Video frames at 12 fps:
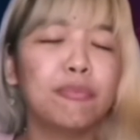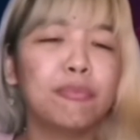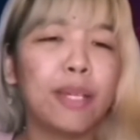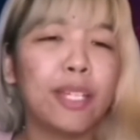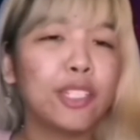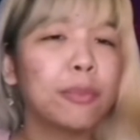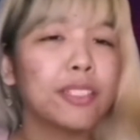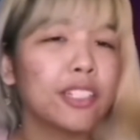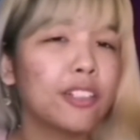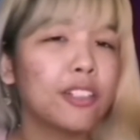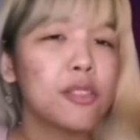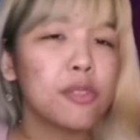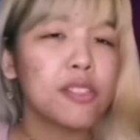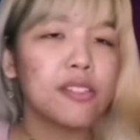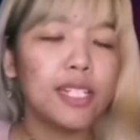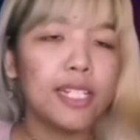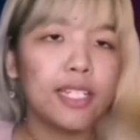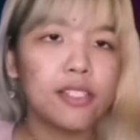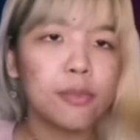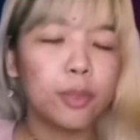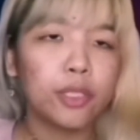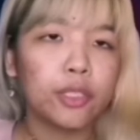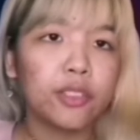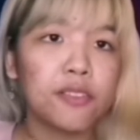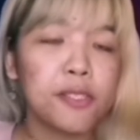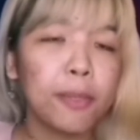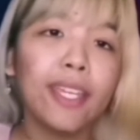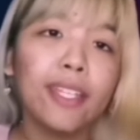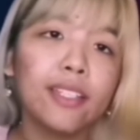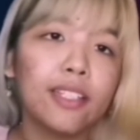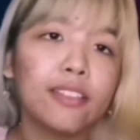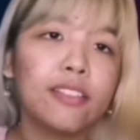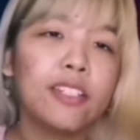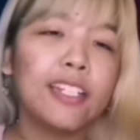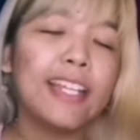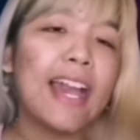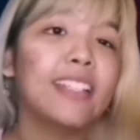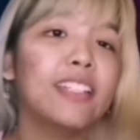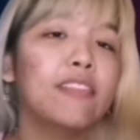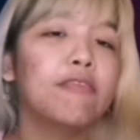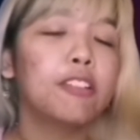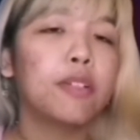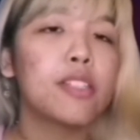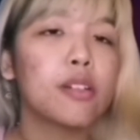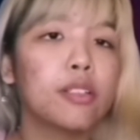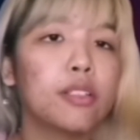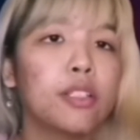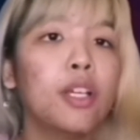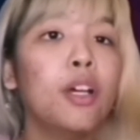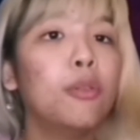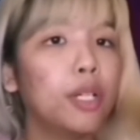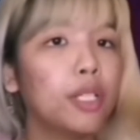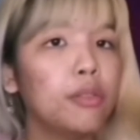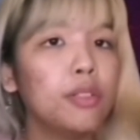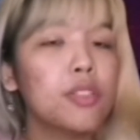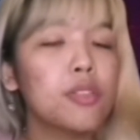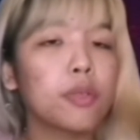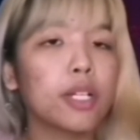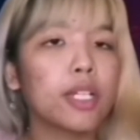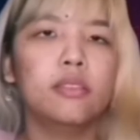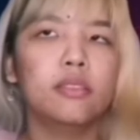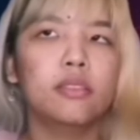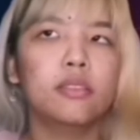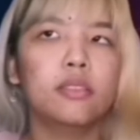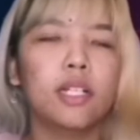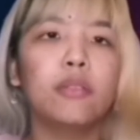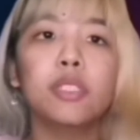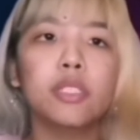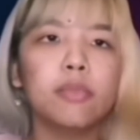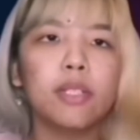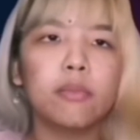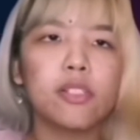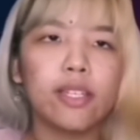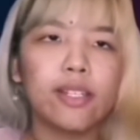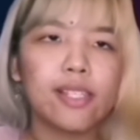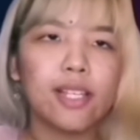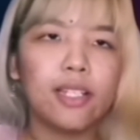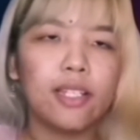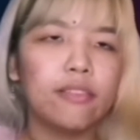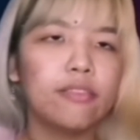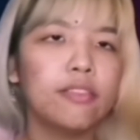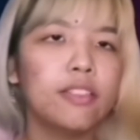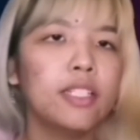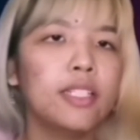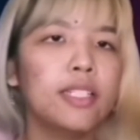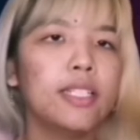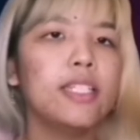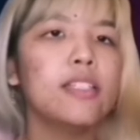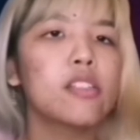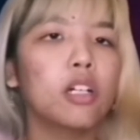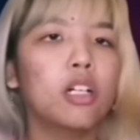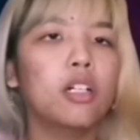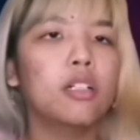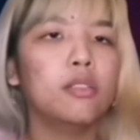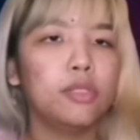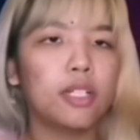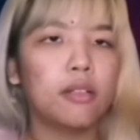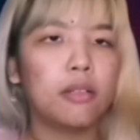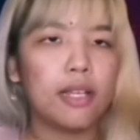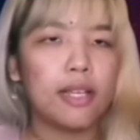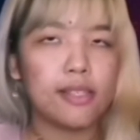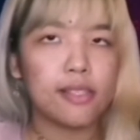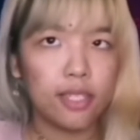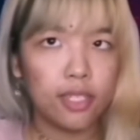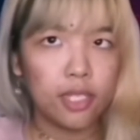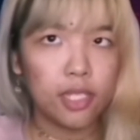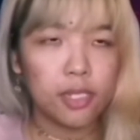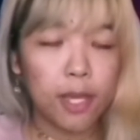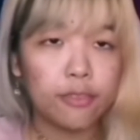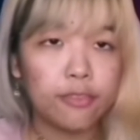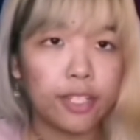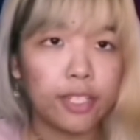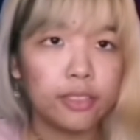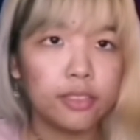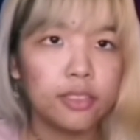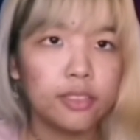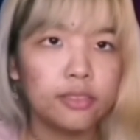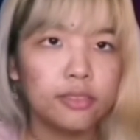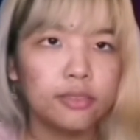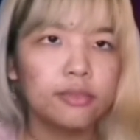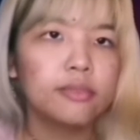Now, if Pedro Paternos was really a supporter of Spain and really had an influence on Juan Luna's work, I wouldn't blame Jose Rizal if he saw Luna as a Hispanophile.